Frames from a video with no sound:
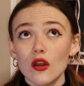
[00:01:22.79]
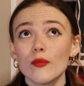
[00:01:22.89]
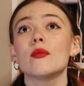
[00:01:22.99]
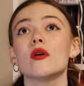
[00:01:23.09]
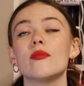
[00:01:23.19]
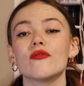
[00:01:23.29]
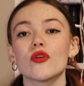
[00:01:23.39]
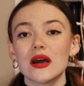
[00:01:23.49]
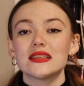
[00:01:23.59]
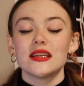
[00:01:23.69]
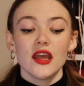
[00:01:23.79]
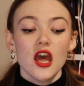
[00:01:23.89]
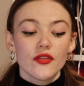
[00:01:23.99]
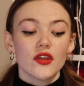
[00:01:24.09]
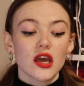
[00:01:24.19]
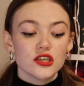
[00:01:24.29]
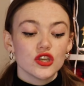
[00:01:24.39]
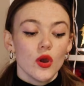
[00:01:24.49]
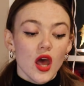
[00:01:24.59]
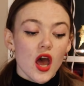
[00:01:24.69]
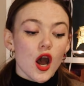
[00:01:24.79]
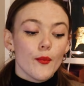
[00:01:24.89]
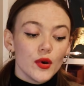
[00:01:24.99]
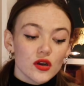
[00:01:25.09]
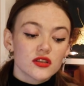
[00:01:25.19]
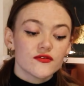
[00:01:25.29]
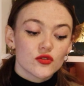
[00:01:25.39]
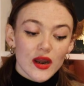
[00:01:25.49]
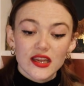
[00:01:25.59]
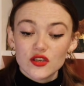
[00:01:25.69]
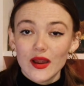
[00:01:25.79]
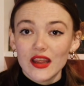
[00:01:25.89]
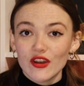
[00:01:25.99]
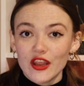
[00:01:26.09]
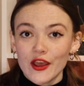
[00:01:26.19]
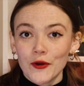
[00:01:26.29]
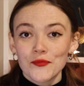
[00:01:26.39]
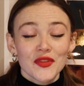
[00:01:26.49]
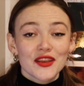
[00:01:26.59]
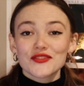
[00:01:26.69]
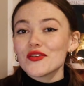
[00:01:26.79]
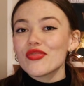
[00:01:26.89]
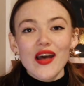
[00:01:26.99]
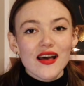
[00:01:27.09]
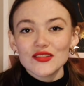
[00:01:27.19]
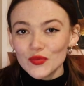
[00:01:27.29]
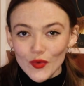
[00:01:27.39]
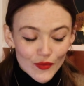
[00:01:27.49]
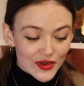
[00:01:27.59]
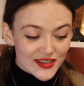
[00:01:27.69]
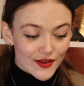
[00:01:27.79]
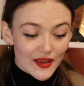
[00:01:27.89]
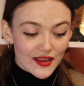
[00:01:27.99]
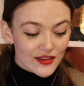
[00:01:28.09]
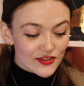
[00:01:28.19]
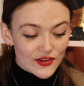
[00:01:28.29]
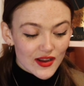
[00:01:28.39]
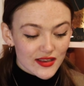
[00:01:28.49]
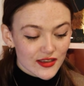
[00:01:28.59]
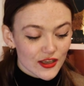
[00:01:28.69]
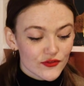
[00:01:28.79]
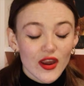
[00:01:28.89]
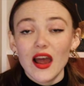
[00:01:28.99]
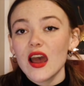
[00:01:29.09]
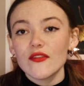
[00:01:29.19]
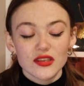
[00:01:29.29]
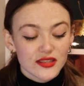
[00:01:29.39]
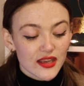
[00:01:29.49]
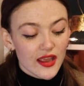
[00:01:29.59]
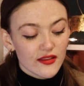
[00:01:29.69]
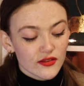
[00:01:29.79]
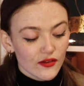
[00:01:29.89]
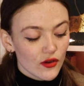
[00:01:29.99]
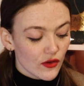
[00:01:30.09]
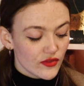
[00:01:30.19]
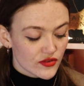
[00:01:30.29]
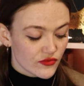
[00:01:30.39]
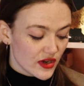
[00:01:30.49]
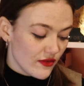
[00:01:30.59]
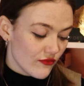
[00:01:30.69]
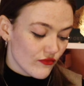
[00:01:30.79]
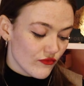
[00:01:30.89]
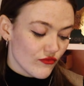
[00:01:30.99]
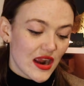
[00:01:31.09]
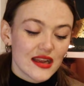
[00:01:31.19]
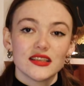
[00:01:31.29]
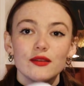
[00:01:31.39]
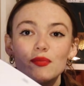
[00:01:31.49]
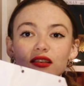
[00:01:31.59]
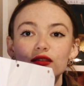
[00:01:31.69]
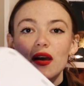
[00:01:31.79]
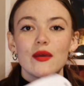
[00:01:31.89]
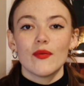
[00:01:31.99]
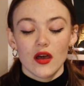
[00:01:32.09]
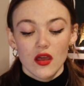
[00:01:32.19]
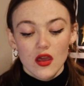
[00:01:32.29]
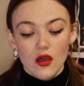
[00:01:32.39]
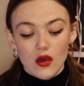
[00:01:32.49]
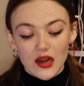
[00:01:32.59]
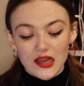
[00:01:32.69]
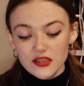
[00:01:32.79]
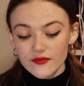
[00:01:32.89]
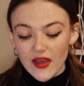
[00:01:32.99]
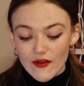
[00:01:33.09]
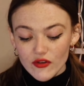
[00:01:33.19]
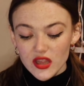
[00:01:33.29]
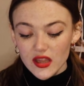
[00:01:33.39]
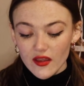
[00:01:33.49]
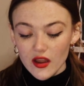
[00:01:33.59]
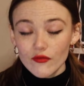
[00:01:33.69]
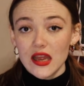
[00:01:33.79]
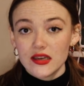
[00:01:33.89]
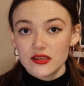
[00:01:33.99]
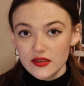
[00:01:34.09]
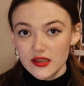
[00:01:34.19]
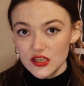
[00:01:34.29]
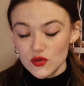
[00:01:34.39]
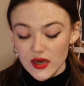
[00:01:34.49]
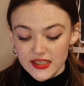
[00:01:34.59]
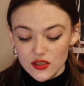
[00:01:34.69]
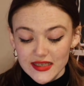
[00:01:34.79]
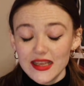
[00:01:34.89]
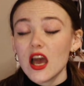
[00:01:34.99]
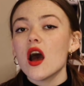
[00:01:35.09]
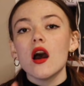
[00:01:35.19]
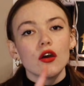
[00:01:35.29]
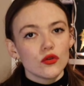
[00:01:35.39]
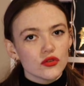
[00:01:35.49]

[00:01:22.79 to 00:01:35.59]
a lot of people have been requesting that I do books of 2020 video. So that's what we're doing because you guys asked for it. I have to say that I've got on this really ratty piece of paper a list of everything that I read in 2020. And